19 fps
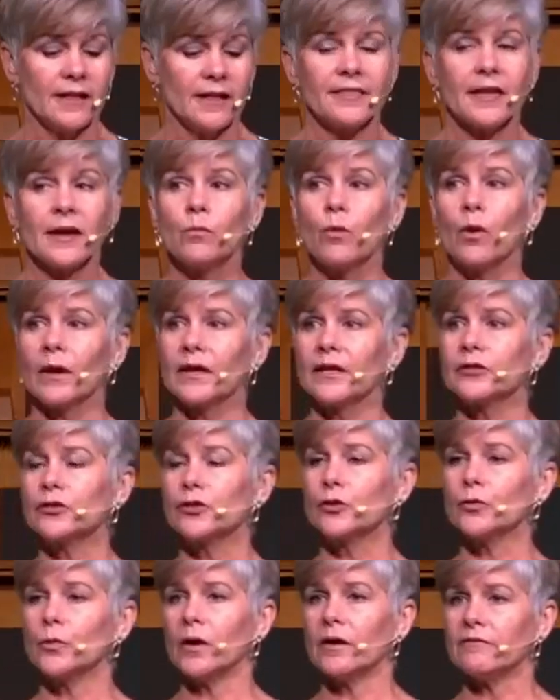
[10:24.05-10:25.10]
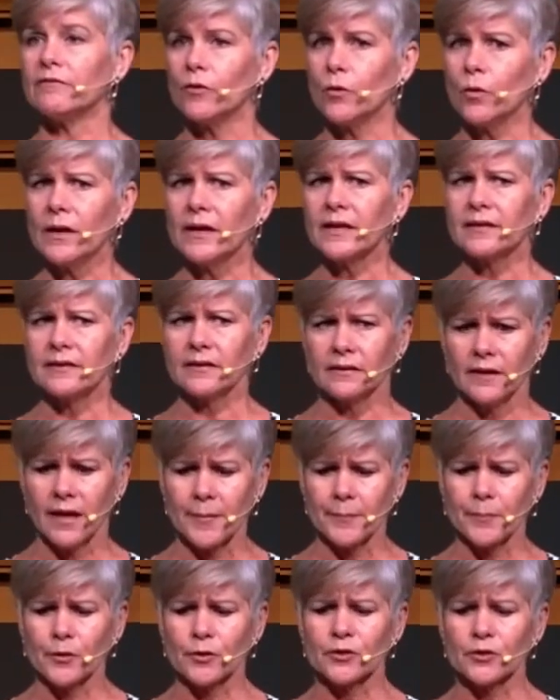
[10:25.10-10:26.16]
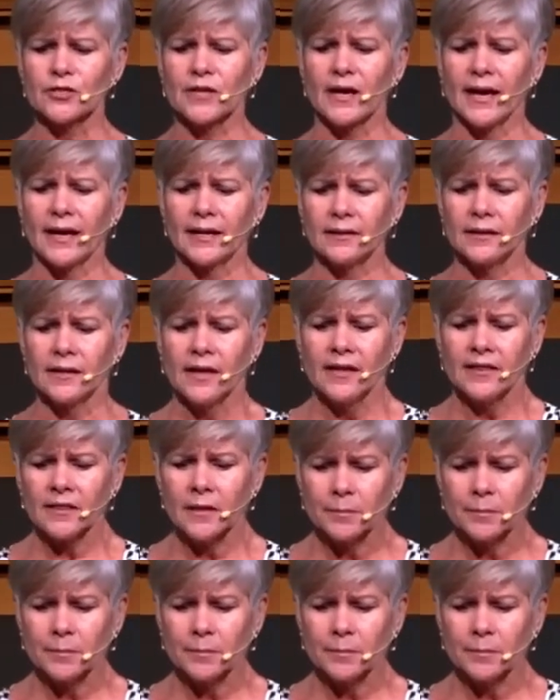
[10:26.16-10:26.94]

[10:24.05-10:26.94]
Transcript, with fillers: They wanted to avoid the lepers and